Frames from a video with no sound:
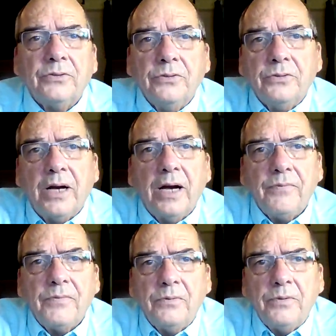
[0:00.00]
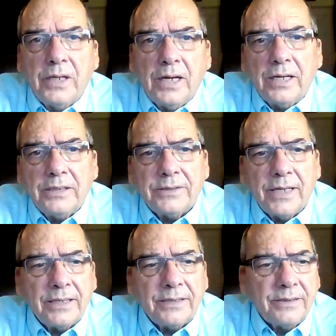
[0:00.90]
So you have to realize
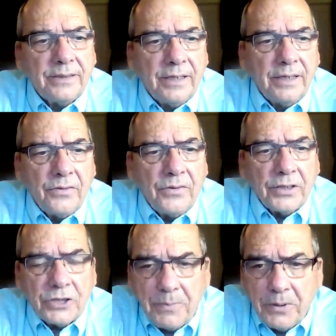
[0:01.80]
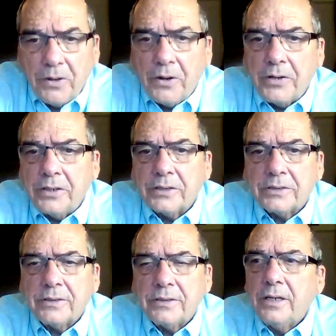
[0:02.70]
that spirit
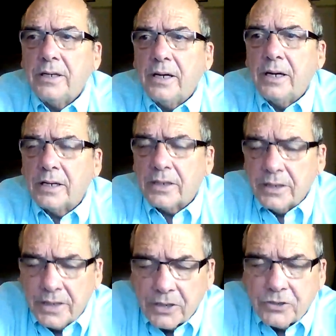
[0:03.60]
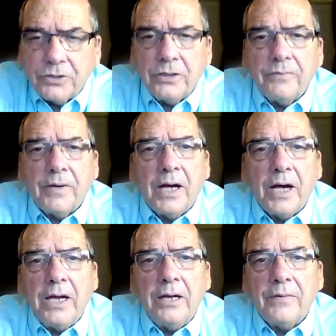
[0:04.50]
is a connection of a
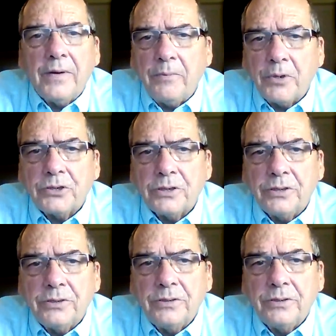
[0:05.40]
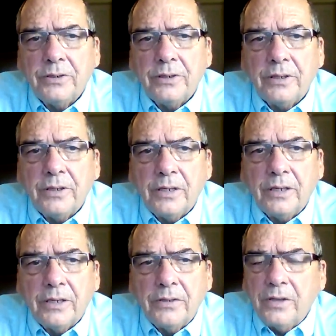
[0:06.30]
higher vibration.
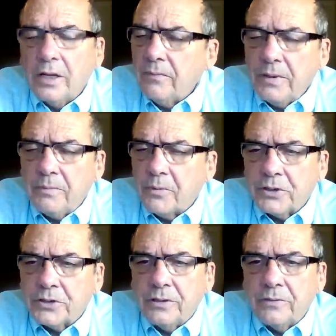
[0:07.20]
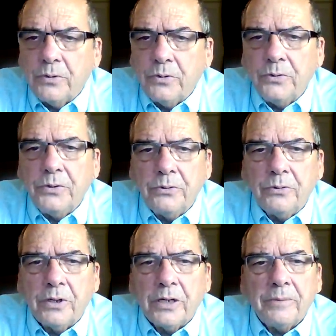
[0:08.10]
Not a vibration of who
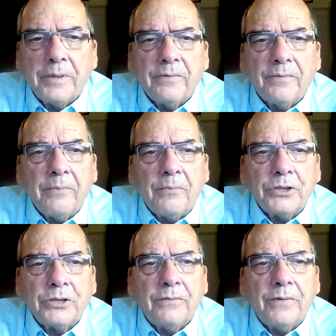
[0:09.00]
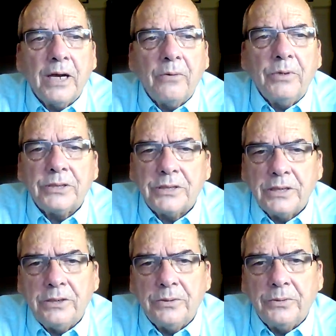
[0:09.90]
you are, but a vibration of how we
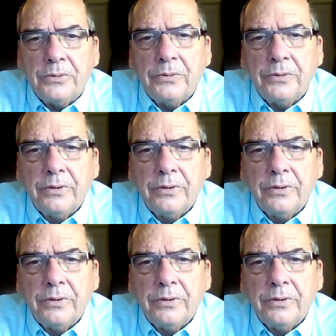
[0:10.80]
see you.